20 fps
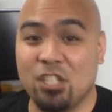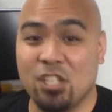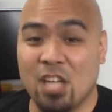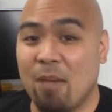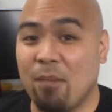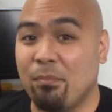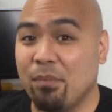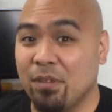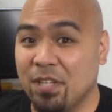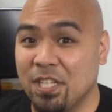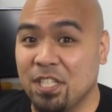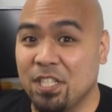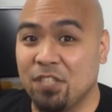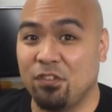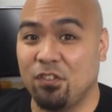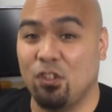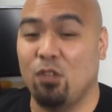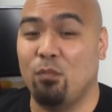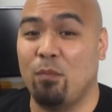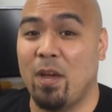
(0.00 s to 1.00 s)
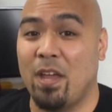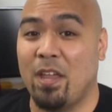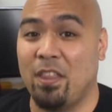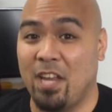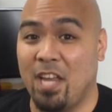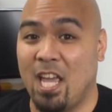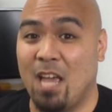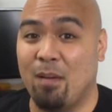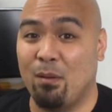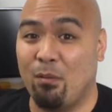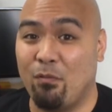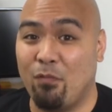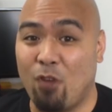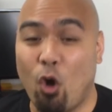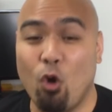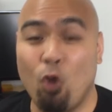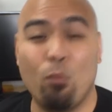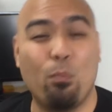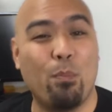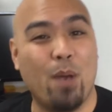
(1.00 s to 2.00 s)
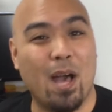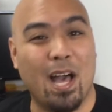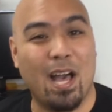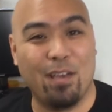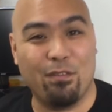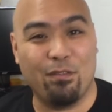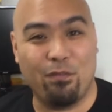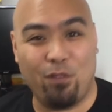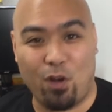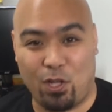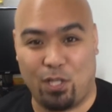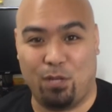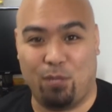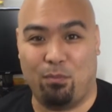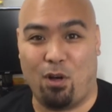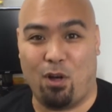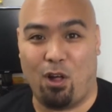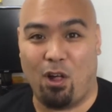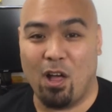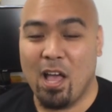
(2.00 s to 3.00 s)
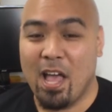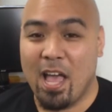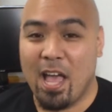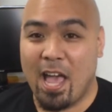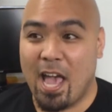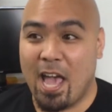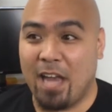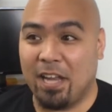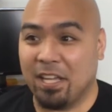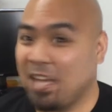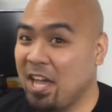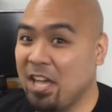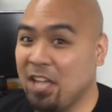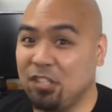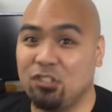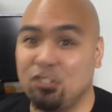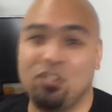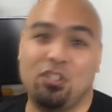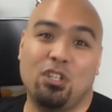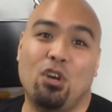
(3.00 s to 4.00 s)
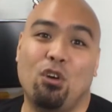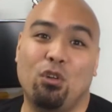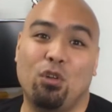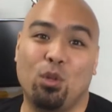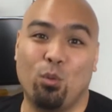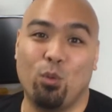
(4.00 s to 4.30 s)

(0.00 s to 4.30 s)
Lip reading: Japanese film by the name of Oppai Volleyball. And in case you don't know, the